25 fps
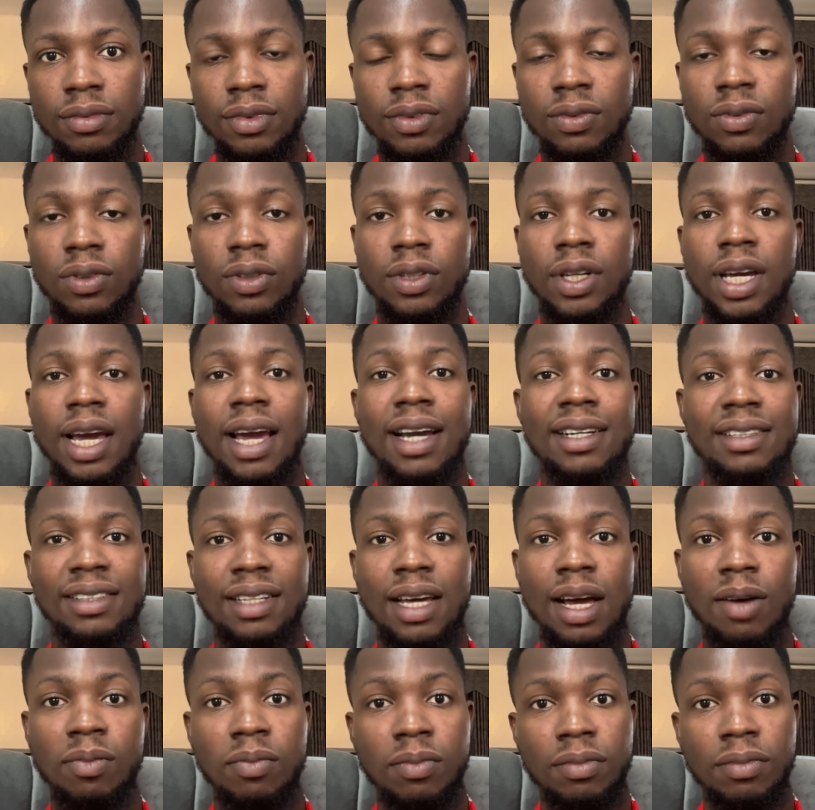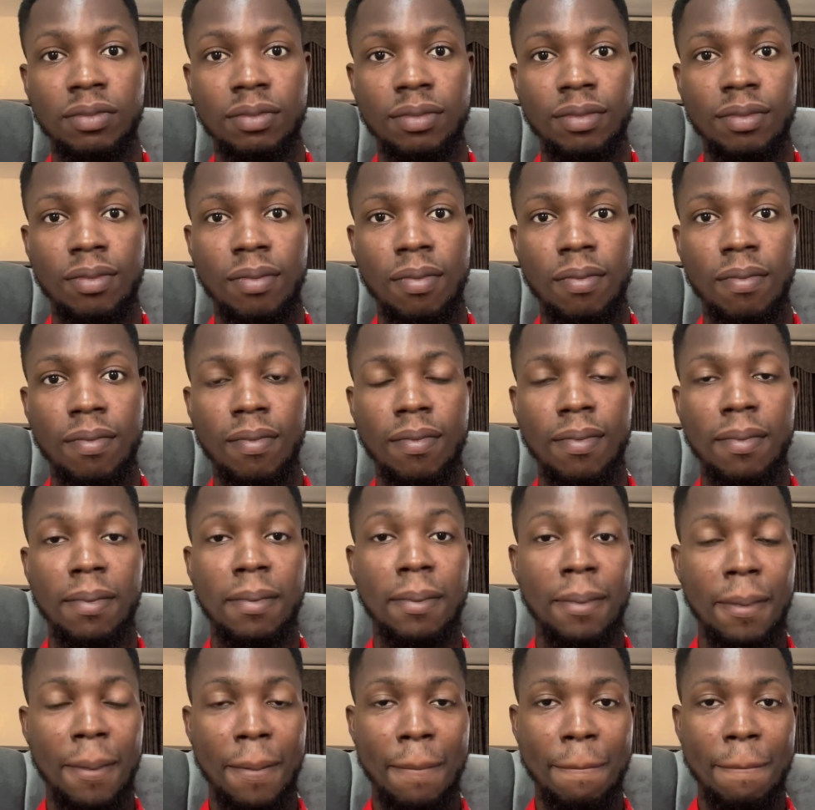for their exam,
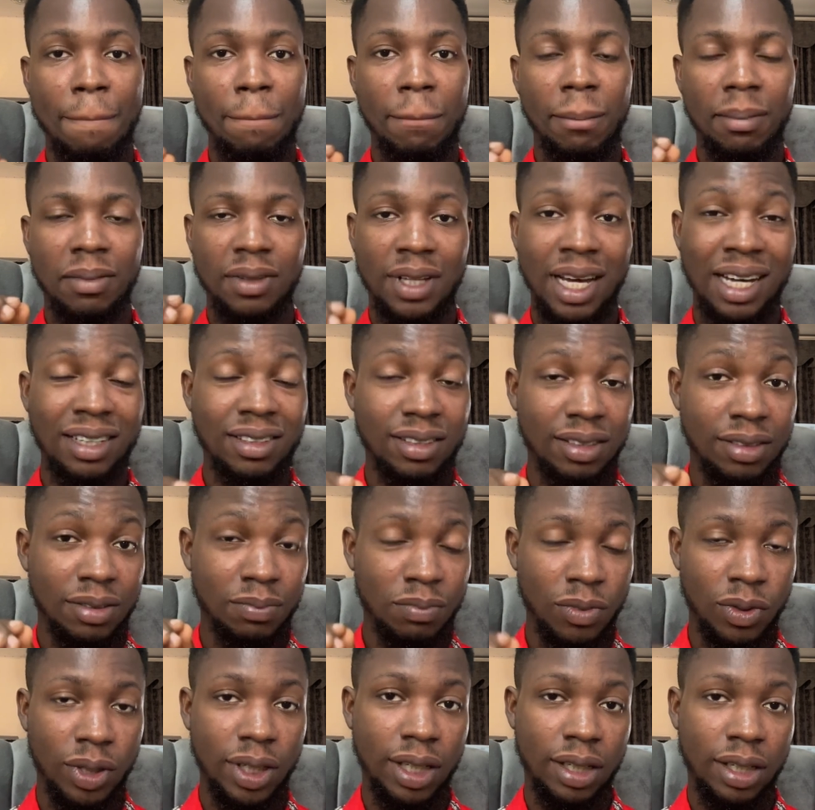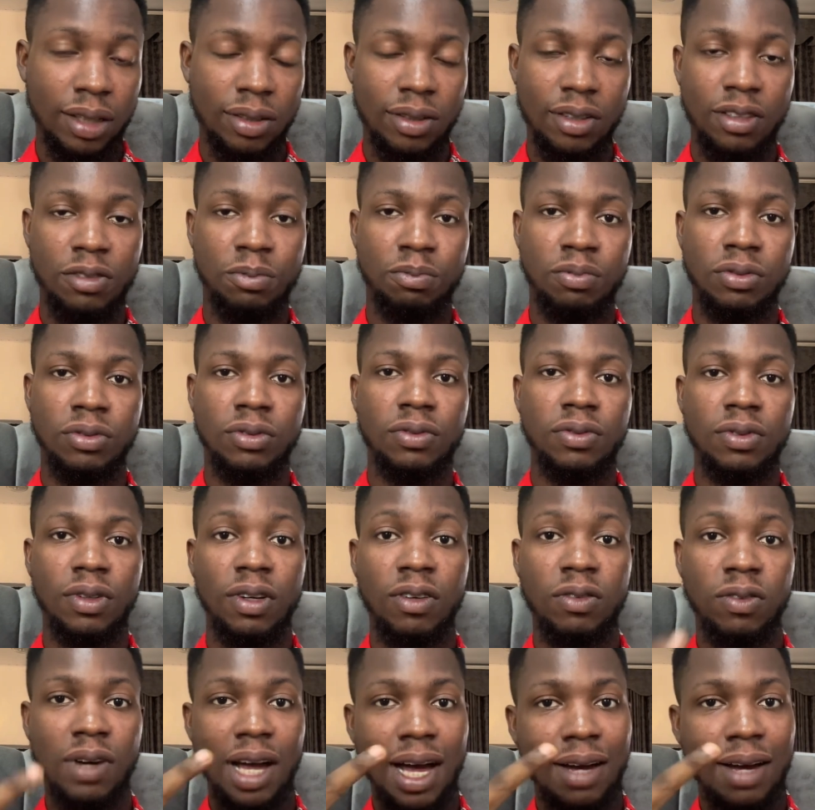that is more than enough proof
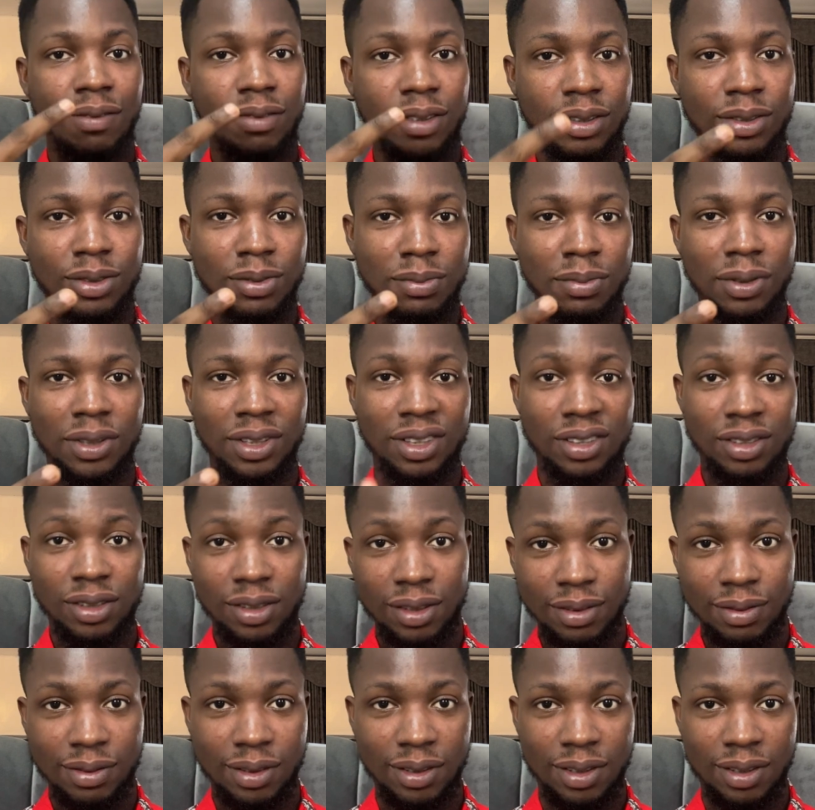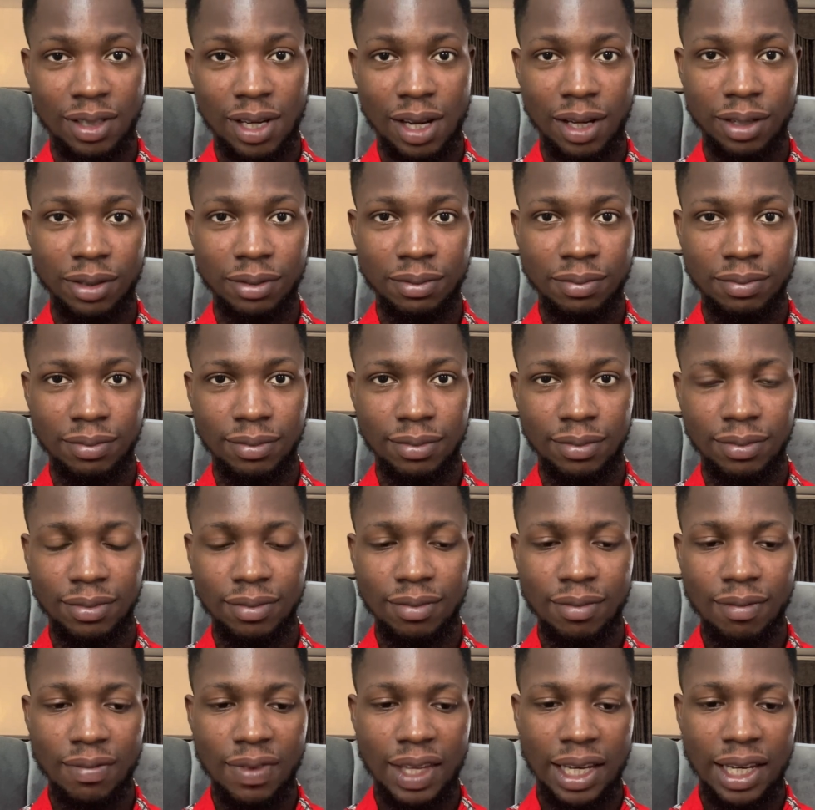of having 2 bodies. Okay?
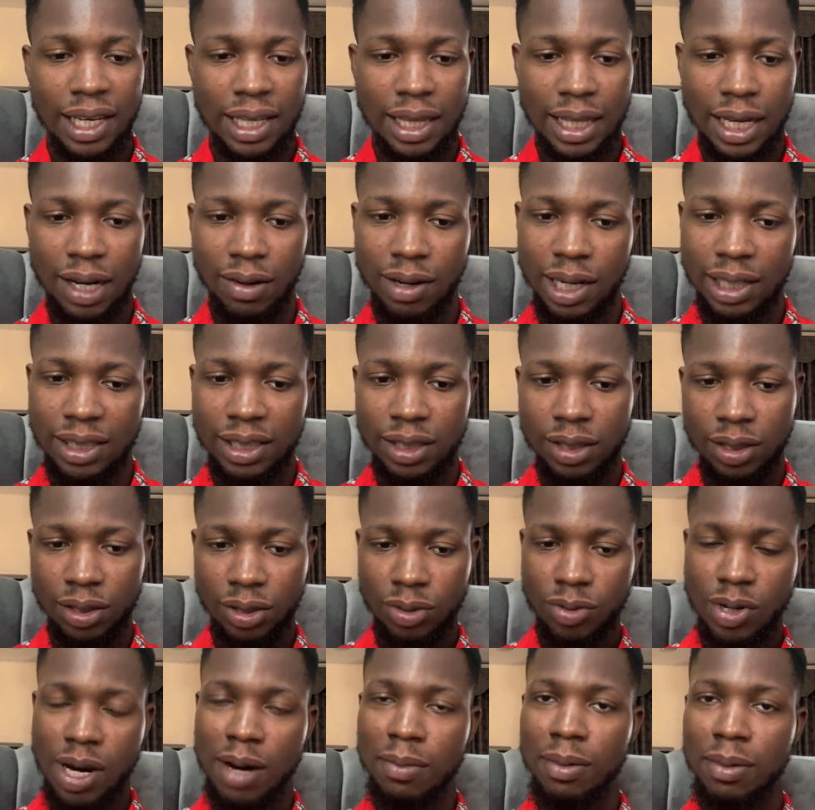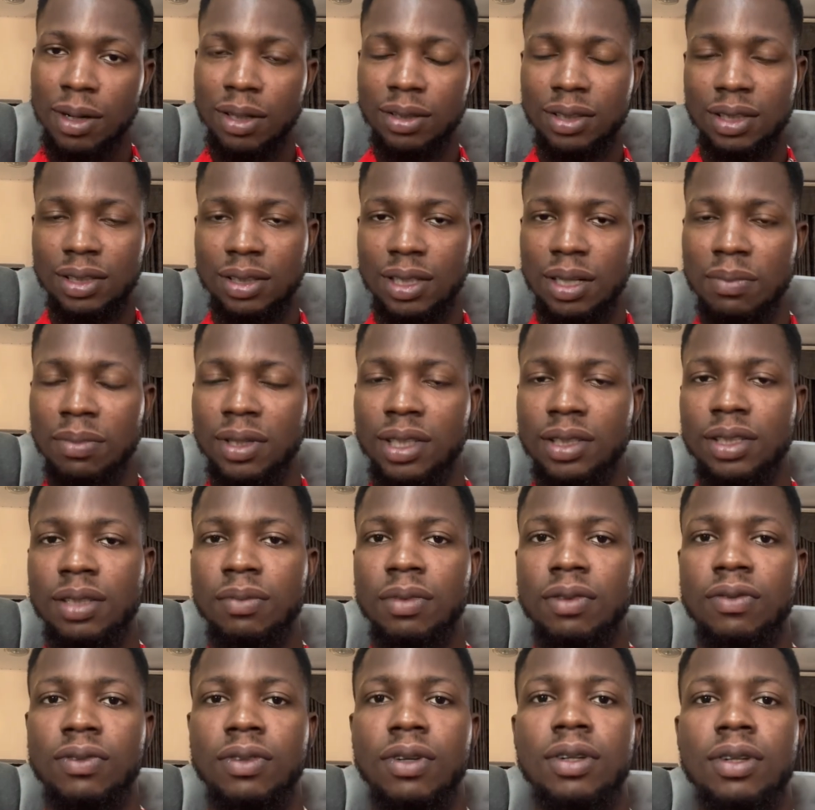Now I didn't know about this ability
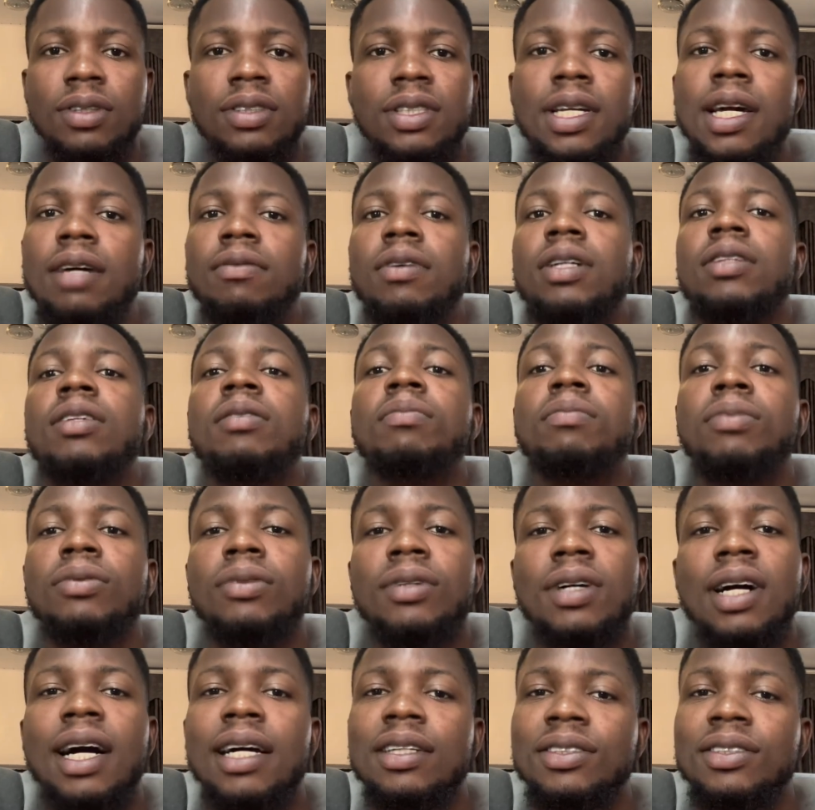before until I read the book. I